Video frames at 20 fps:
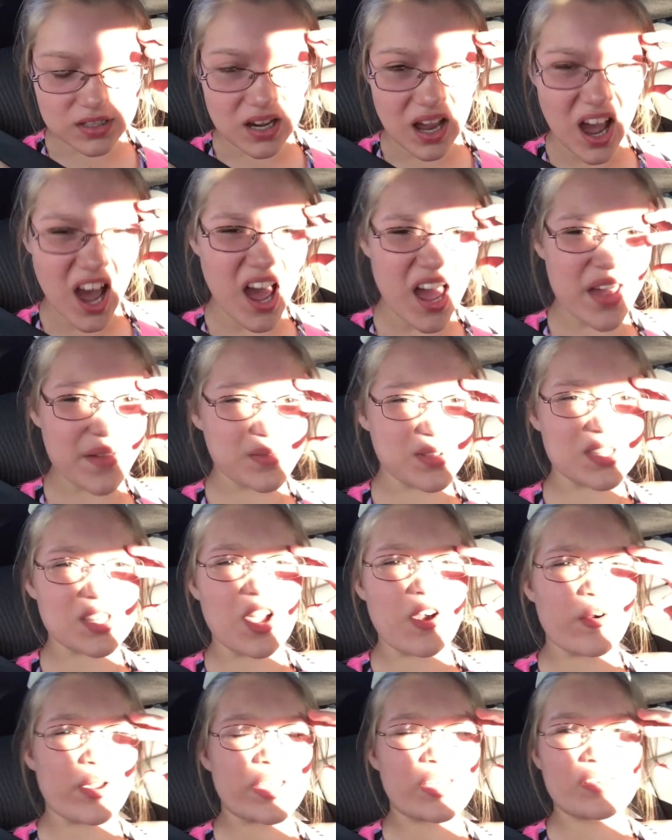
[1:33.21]
time's
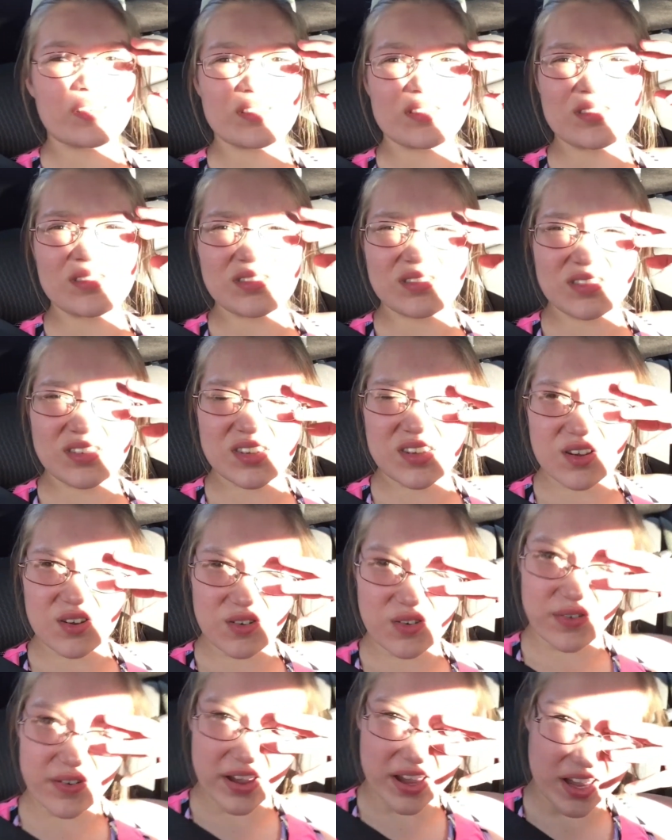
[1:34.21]
going so
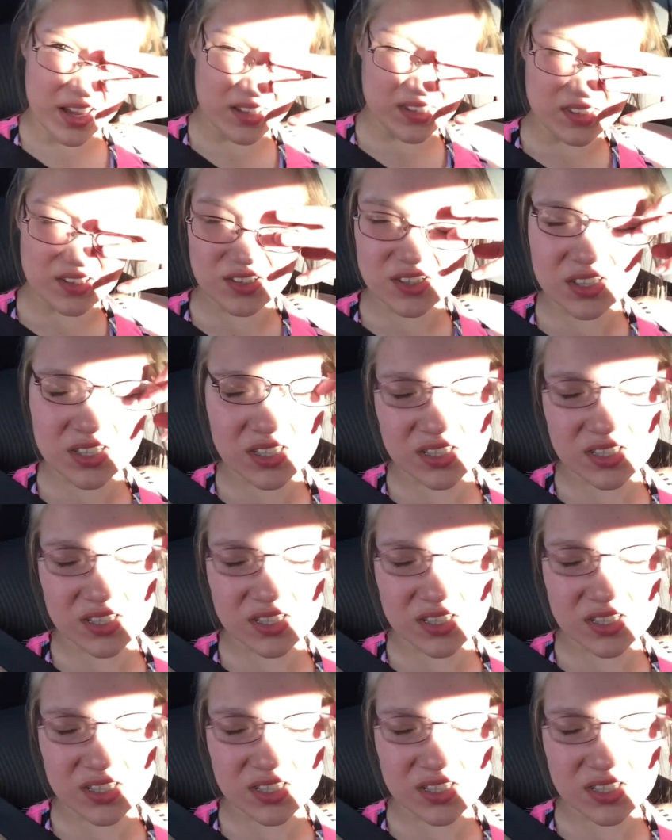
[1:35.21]
fast. There's